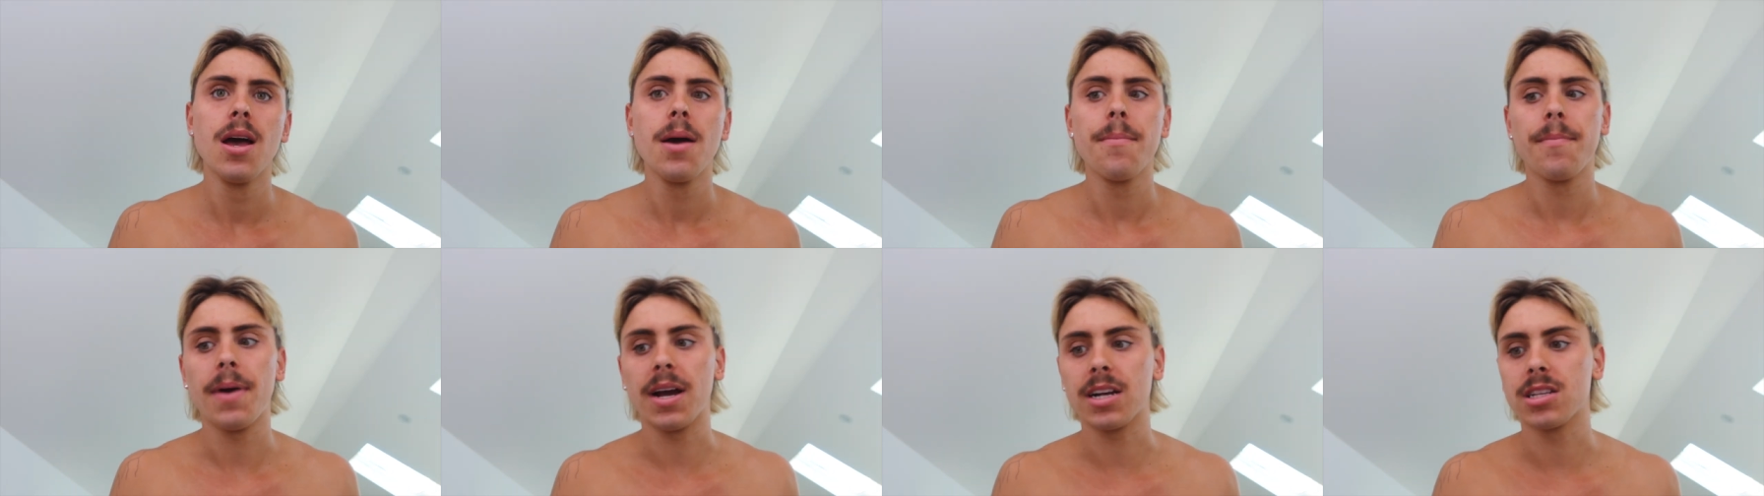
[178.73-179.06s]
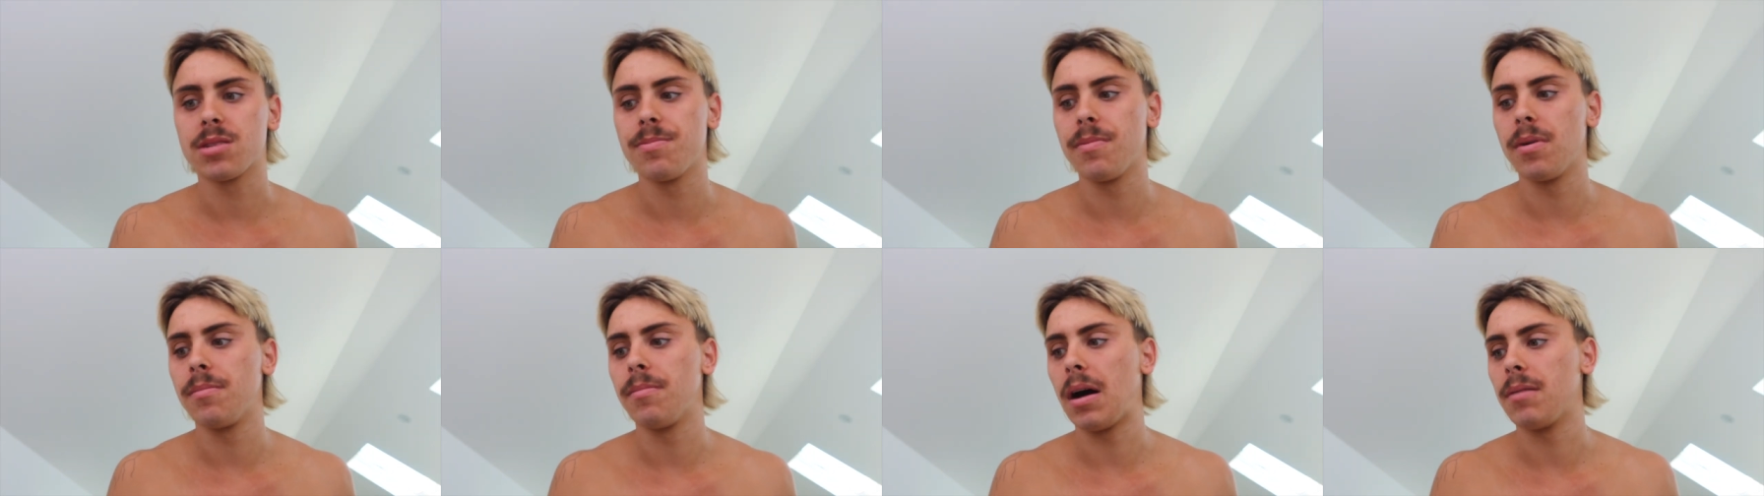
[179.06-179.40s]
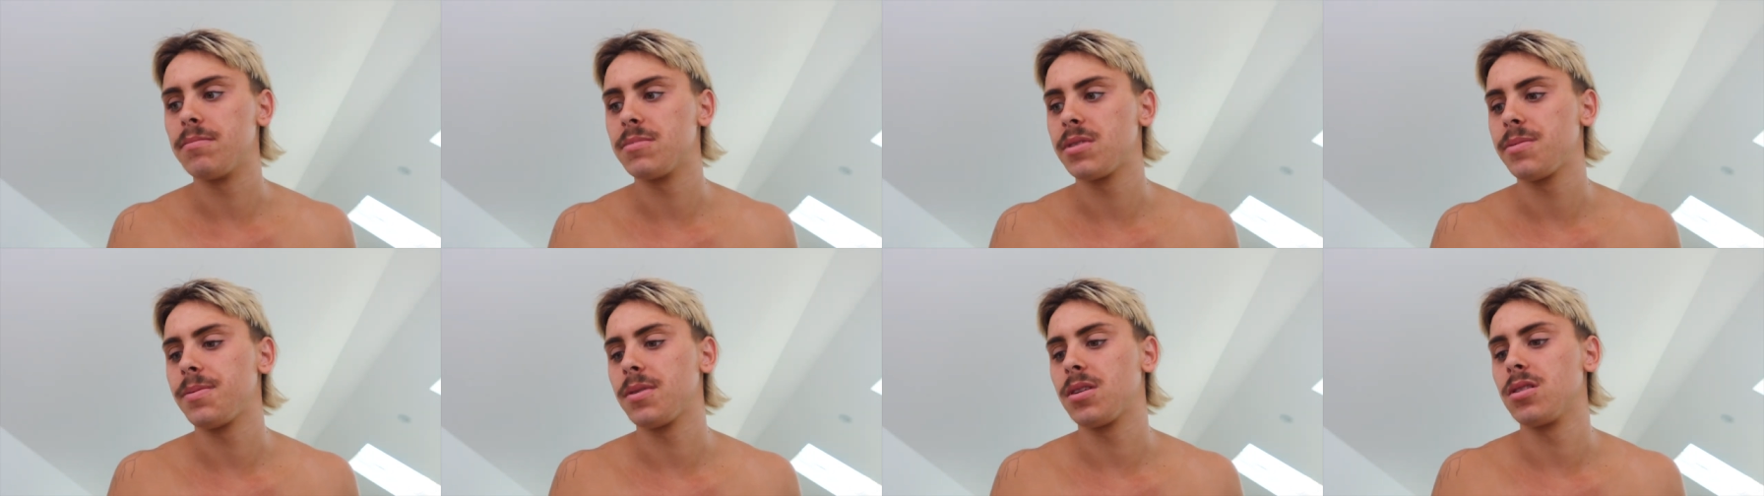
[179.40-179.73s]
back to my
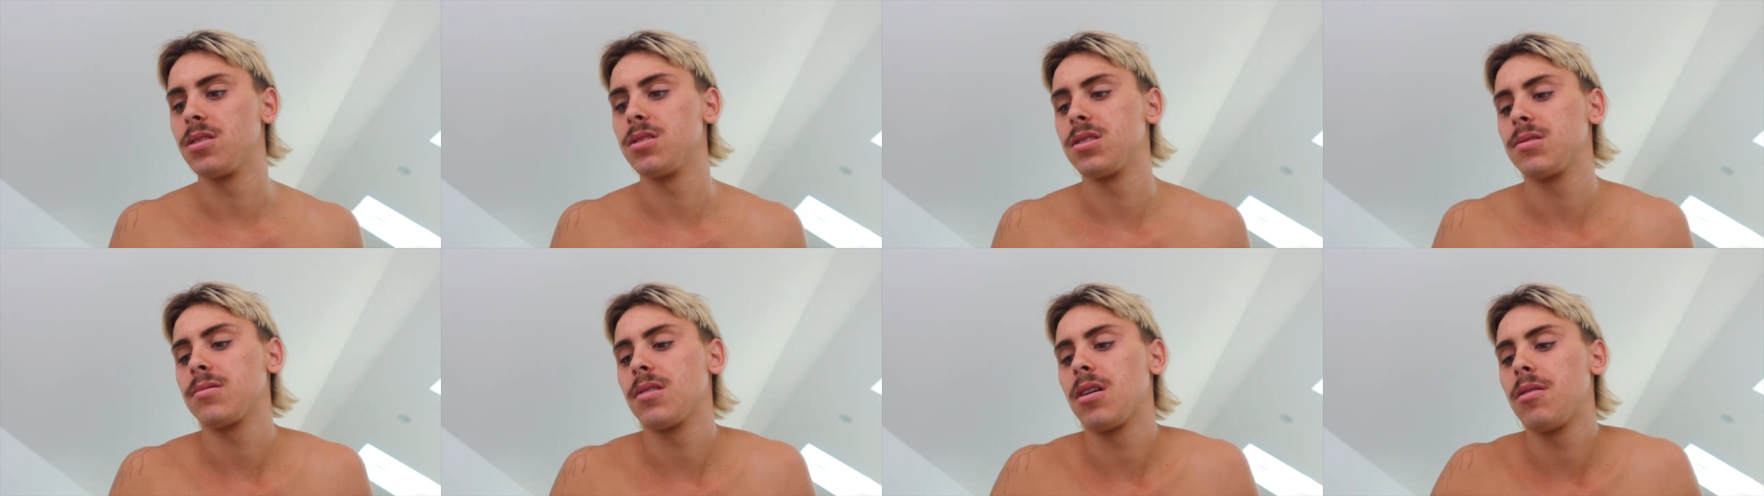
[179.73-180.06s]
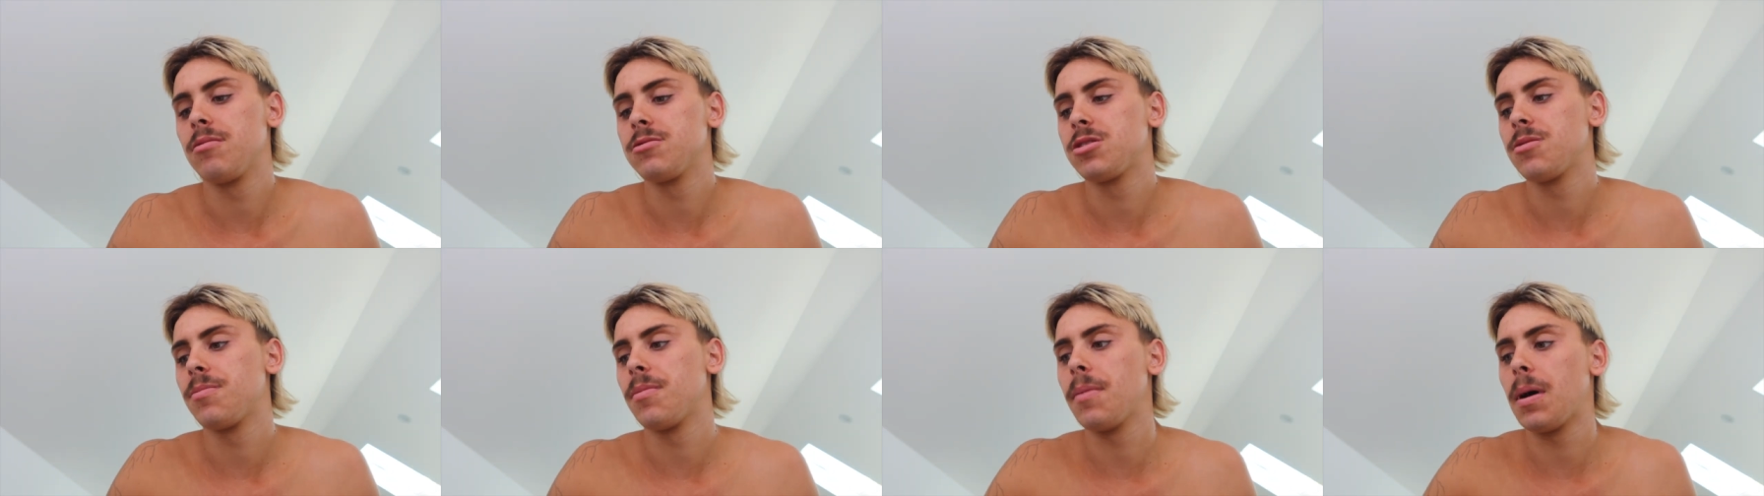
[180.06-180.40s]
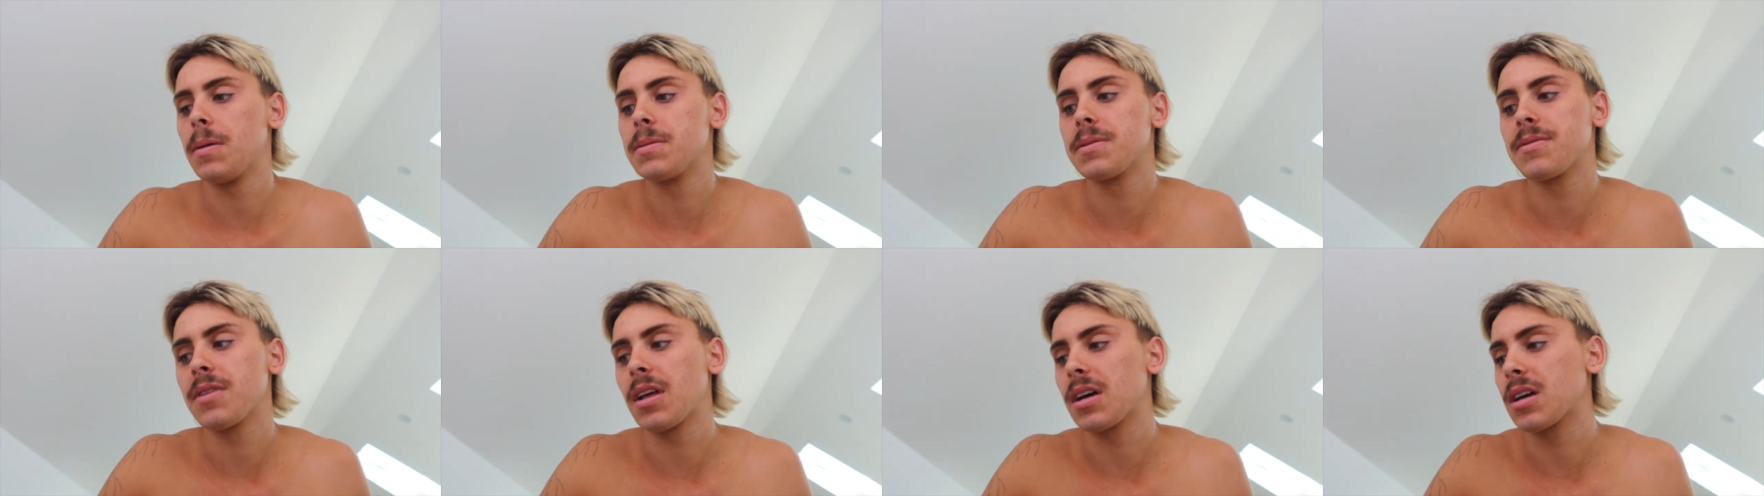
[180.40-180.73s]
mum's because I'm going to my
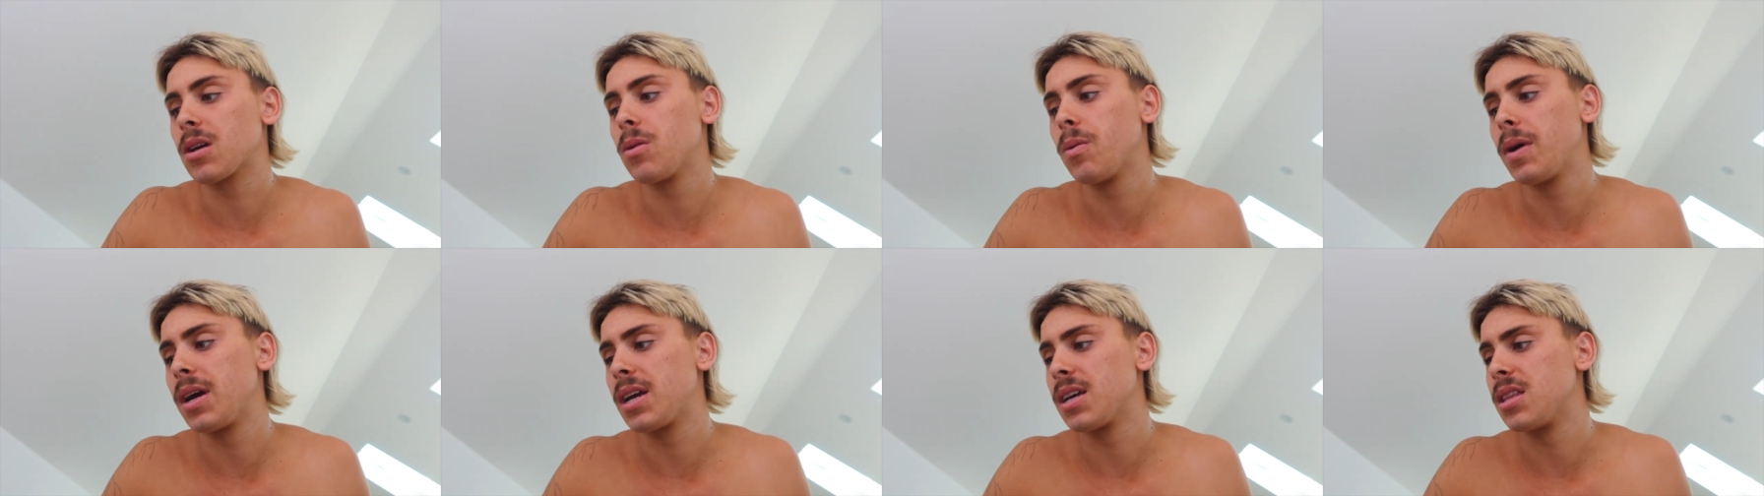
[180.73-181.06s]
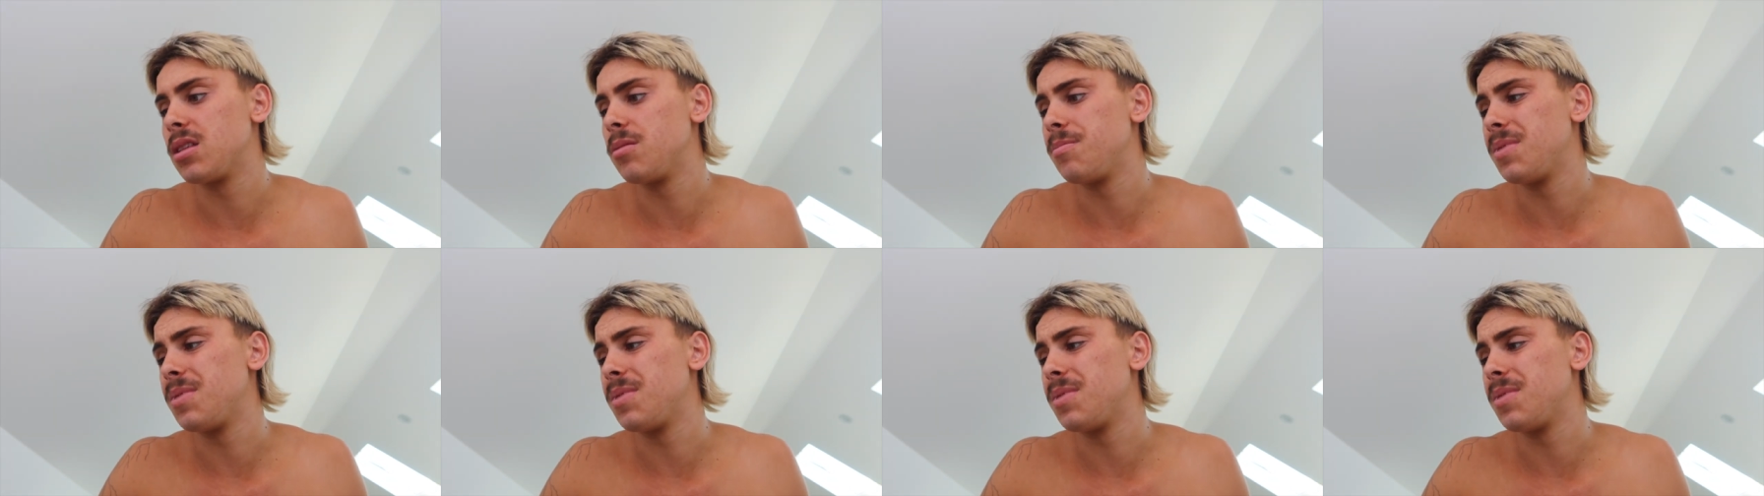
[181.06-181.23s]
mum's for like a week and a